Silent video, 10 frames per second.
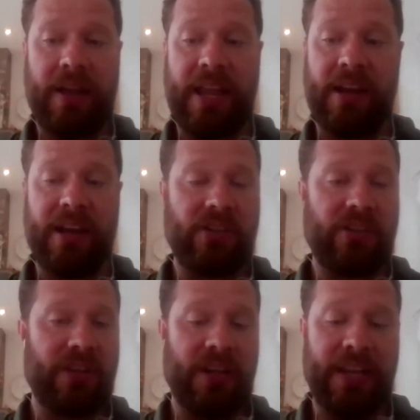
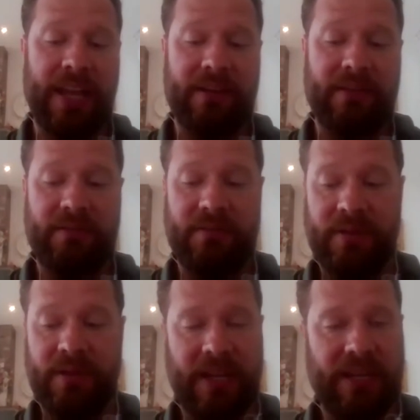English, again,
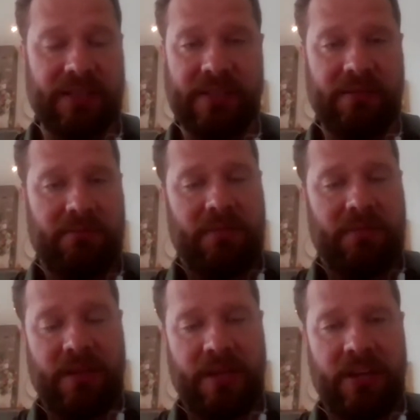it's
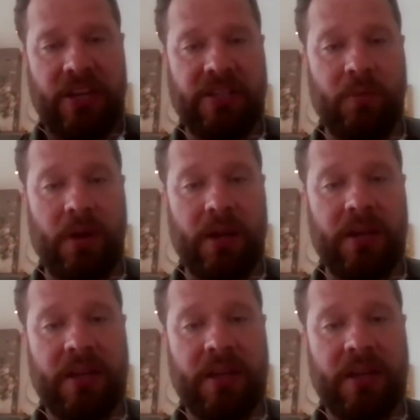an easy one.